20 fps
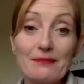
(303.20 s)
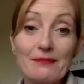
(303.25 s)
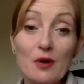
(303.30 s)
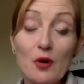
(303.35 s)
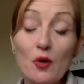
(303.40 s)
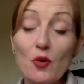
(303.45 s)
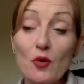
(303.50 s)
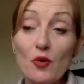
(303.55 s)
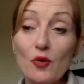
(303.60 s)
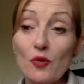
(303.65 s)

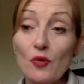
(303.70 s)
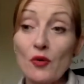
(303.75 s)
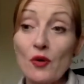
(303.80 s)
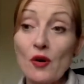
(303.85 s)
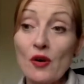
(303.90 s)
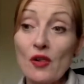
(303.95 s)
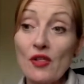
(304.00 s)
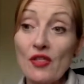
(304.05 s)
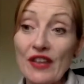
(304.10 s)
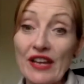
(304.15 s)
or
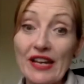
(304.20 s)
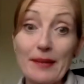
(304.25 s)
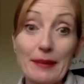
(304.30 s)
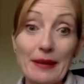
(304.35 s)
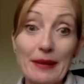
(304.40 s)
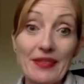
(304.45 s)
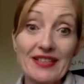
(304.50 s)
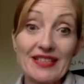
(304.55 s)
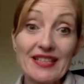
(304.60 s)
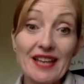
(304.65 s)
think
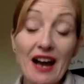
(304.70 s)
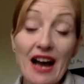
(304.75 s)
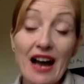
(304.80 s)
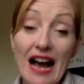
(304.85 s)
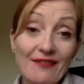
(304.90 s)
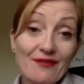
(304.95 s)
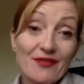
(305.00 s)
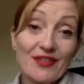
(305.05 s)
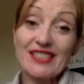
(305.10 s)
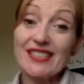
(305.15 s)
about
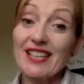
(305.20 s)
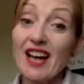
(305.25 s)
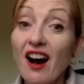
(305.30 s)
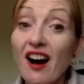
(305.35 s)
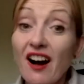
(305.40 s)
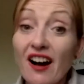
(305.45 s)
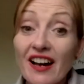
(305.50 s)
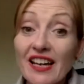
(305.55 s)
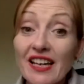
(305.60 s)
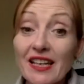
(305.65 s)
have the
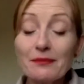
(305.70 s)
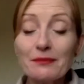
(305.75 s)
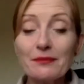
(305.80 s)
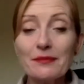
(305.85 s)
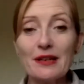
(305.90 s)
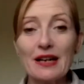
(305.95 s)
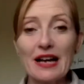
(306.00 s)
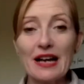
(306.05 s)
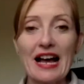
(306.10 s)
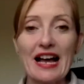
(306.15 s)
time,
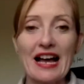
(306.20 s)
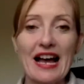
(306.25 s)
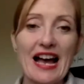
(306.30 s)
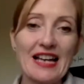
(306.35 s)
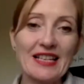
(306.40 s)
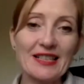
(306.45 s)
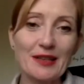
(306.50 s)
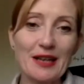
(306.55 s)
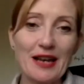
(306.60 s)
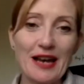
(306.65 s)

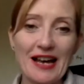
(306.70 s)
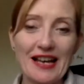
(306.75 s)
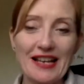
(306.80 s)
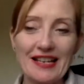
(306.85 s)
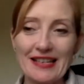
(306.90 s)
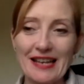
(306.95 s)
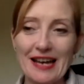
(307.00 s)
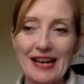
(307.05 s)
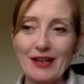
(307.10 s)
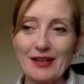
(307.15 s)
as
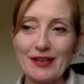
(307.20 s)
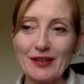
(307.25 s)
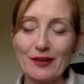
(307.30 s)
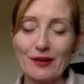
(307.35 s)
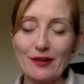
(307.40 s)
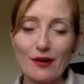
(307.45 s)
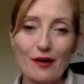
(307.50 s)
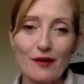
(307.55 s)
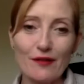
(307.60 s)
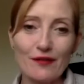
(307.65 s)
are
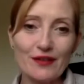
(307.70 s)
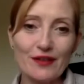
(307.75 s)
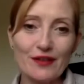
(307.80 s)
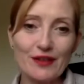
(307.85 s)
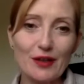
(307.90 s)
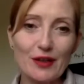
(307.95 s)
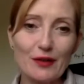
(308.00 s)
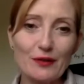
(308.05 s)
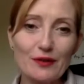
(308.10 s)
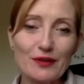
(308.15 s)
often
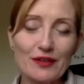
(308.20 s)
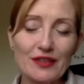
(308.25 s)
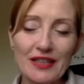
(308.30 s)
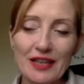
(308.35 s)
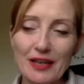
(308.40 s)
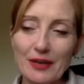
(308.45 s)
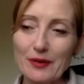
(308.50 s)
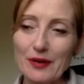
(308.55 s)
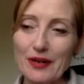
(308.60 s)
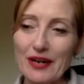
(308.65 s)
told, you know,
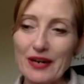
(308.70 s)
you don't